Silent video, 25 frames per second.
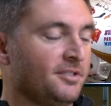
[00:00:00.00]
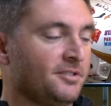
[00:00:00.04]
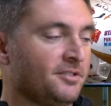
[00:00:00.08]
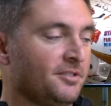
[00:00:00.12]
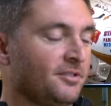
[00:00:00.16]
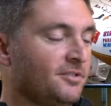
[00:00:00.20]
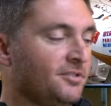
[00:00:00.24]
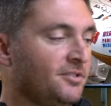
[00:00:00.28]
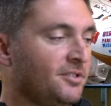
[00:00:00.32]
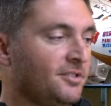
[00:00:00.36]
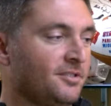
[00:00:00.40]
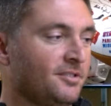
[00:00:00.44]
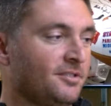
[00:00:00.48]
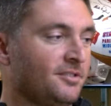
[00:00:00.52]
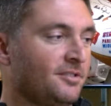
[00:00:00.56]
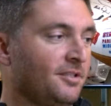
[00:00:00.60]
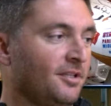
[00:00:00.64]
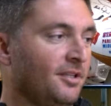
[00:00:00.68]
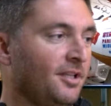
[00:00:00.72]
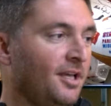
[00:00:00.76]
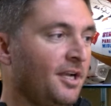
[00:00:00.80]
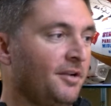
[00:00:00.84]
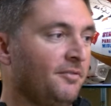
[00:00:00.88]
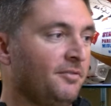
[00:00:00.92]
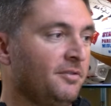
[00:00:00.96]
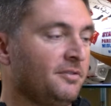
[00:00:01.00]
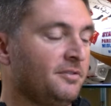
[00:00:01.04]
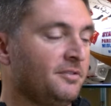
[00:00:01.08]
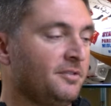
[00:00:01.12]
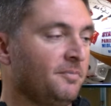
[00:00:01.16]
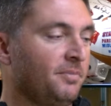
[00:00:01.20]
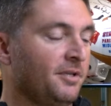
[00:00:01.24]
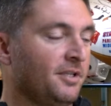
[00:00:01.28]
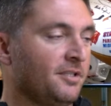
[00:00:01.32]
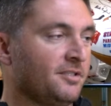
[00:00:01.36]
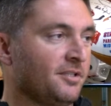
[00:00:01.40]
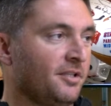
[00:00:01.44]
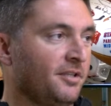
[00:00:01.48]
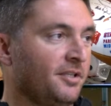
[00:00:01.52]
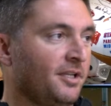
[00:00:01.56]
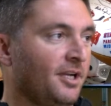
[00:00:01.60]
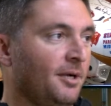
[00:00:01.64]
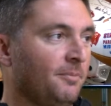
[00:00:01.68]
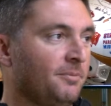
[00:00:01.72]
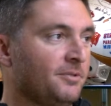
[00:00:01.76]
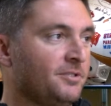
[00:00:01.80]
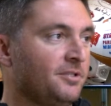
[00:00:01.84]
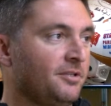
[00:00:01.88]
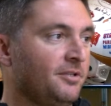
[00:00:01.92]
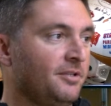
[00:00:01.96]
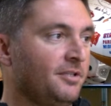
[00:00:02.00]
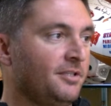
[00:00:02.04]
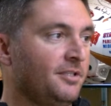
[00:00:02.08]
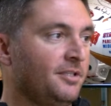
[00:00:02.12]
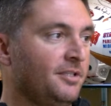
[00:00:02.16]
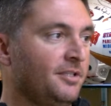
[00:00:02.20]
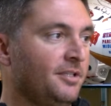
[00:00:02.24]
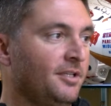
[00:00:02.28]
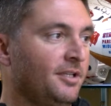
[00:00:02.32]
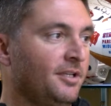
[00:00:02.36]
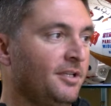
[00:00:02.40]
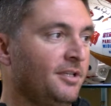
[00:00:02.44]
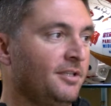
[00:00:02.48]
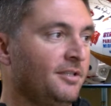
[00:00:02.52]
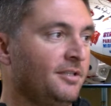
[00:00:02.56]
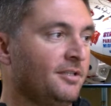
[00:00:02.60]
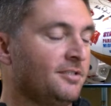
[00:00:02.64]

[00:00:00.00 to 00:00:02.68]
So it's just a lot of it depends on the opportunity you get,